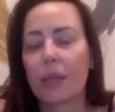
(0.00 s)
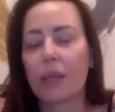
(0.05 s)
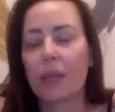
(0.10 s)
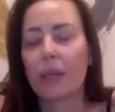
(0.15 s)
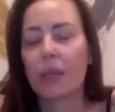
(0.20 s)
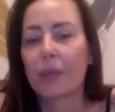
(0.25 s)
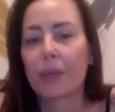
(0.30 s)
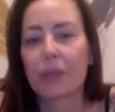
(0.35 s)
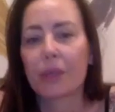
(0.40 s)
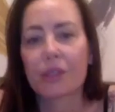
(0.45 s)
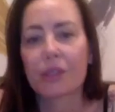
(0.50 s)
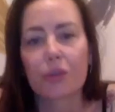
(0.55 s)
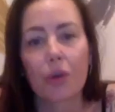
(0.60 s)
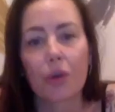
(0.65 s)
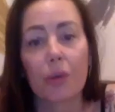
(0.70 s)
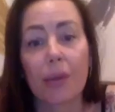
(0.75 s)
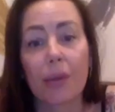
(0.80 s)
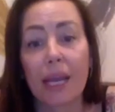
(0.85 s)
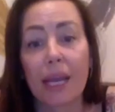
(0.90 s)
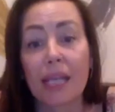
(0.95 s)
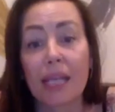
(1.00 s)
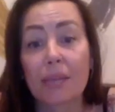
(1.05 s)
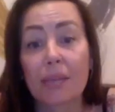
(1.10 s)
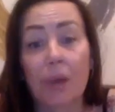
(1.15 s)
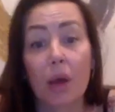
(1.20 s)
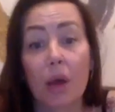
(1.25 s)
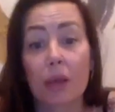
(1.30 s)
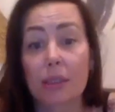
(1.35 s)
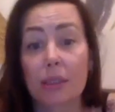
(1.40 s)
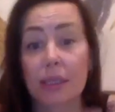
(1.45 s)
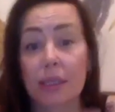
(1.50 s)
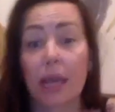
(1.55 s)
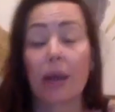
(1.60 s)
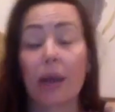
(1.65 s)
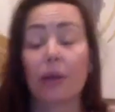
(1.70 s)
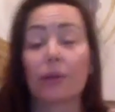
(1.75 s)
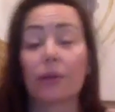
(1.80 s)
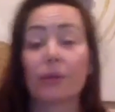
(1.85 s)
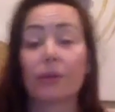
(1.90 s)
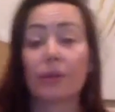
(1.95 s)
because trauma gets passed
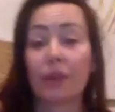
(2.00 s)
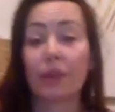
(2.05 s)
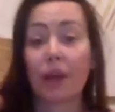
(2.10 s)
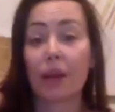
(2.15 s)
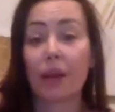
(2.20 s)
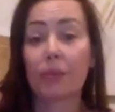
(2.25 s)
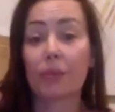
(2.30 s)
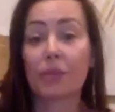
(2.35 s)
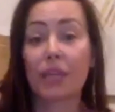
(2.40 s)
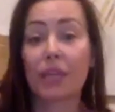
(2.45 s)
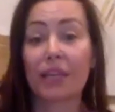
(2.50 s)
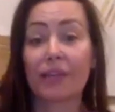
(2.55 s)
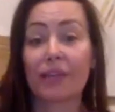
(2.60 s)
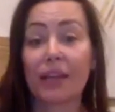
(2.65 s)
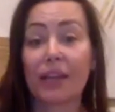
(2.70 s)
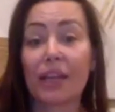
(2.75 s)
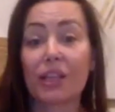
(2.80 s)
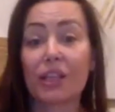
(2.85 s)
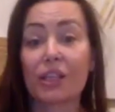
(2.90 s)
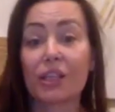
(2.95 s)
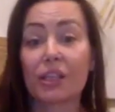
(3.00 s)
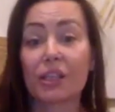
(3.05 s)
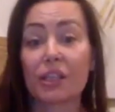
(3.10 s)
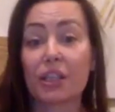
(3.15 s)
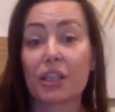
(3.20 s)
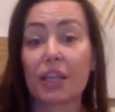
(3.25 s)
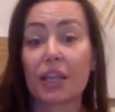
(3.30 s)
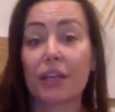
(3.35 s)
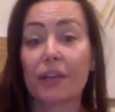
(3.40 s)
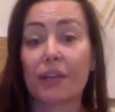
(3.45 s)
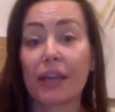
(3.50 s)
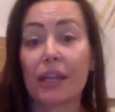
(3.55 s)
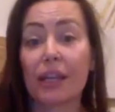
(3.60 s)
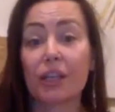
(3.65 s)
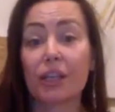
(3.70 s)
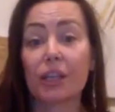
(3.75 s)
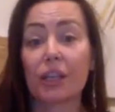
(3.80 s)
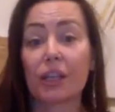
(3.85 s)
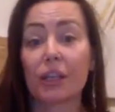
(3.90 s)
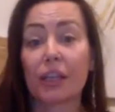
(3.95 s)
down generation to
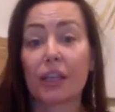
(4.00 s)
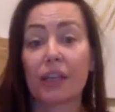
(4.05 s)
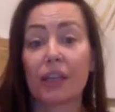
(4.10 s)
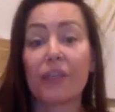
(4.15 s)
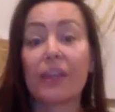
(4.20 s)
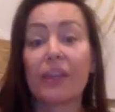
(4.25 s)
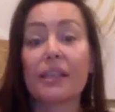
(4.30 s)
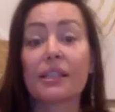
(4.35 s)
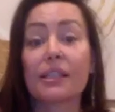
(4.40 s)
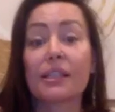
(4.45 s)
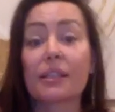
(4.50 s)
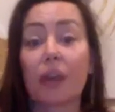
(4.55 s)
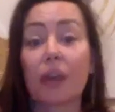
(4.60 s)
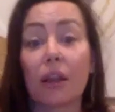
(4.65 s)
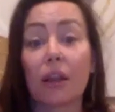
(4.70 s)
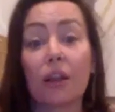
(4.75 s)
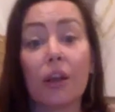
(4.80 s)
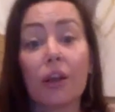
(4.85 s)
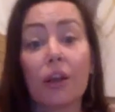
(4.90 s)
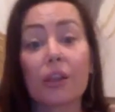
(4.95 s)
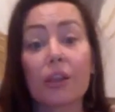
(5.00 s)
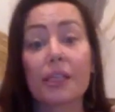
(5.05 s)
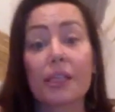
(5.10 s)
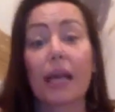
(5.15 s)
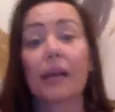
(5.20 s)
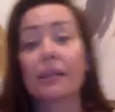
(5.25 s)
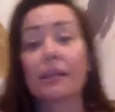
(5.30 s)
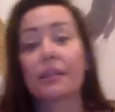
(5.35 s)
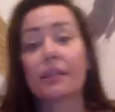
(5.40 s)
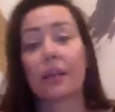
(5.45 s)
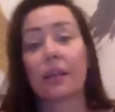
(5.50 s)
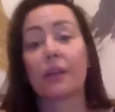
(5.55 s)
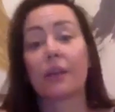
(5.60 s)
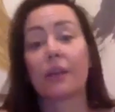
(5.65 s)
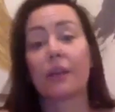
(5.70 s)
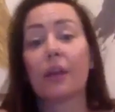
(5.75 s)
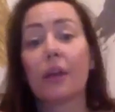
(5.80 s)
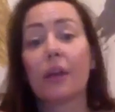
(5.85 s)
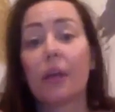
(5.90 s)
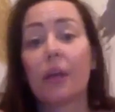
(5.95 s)
generation if it's unlooked at. So
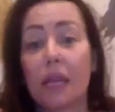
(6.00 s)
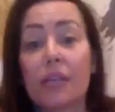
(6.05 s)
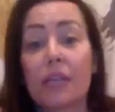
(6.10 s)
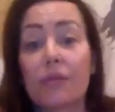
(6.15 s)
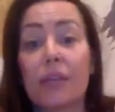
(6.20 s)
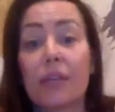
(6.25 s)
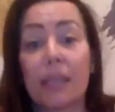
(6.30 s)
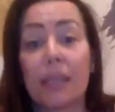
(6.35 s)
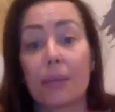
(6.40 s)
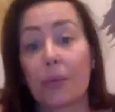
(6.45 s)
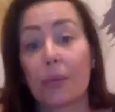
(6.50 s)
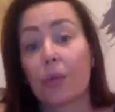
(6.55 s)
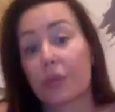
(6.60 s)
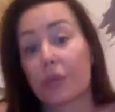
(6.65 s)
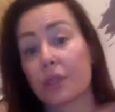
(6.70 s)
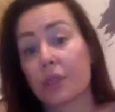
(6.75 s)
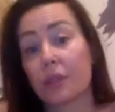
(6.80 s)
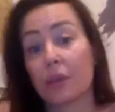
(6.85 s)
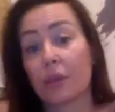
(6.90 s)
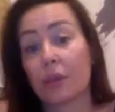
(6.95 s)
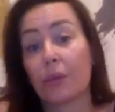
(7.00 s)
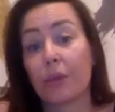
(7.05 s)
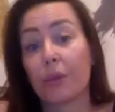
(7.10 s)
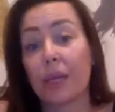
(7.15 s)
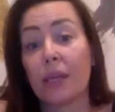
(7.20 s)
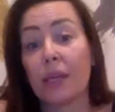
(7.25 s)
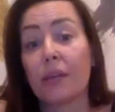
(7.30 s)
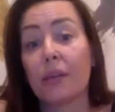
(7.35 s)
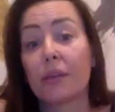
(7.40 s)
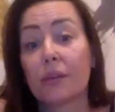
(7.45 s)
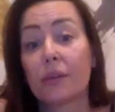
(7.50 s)
it's really important that we,